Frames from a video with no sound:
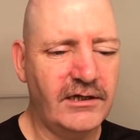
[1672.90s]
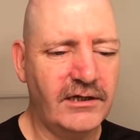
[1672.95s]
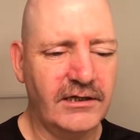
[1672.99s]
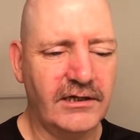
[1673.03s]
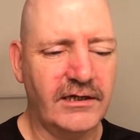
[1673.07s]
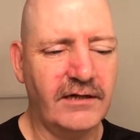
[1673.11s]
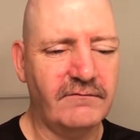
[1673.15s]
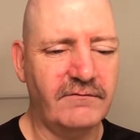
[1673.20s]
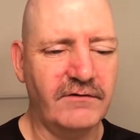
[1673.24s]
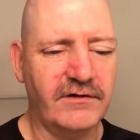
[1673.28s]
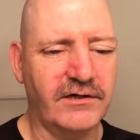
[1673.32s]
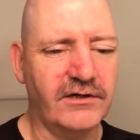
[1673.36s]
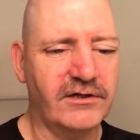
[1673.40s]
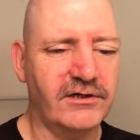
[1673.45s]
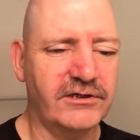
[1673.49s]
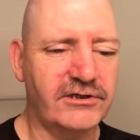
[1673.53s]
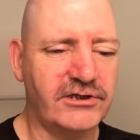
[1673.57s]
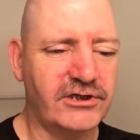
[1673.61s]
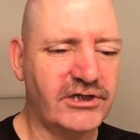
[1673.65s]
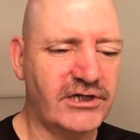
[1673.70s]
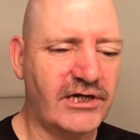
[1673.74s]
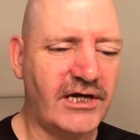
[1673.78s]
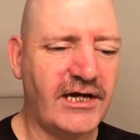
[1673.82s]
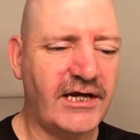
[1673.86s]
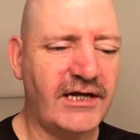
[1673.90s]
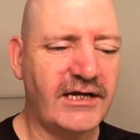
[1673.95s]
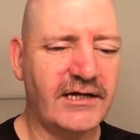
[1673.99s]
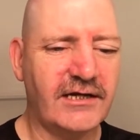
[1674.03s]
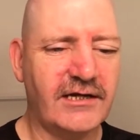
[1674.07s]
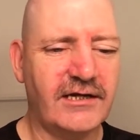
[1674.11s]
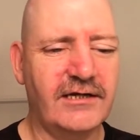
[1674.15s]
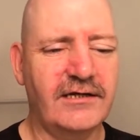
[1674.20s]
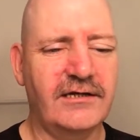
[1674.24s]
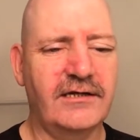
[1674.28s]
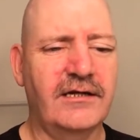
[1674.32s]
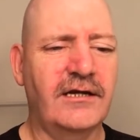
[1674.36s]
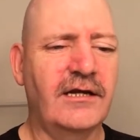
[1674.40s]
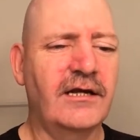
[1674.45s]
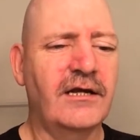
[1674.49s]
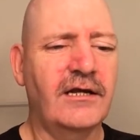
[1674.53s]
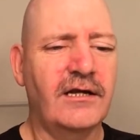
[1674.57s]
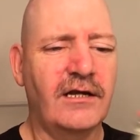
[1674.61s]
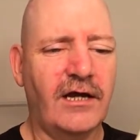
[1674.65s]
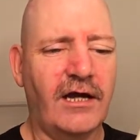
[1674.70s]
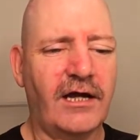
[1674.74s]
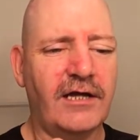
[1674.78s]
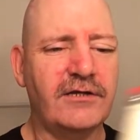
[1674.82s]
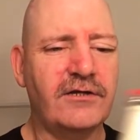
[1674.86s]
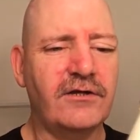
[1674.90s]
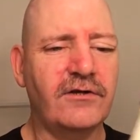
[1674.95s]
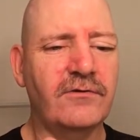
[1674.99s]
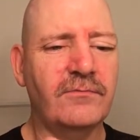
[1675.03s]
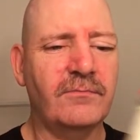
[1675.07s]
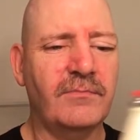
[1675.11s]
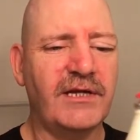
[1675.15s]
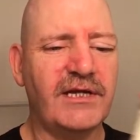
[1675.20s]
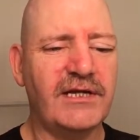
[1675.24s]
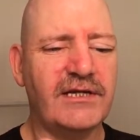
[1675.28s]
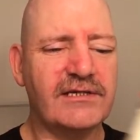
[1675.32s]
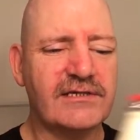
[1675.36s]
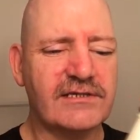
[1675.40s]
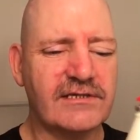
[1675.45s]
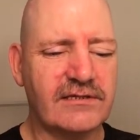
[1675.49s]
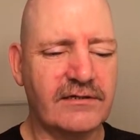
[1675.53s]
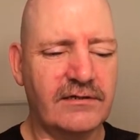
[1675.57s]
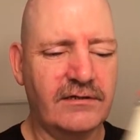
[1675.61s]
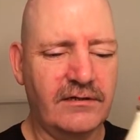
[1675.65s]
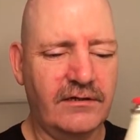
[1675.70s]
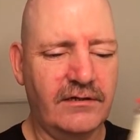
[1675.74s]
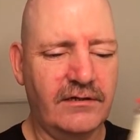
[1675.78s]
Give it a good shake. I do miss,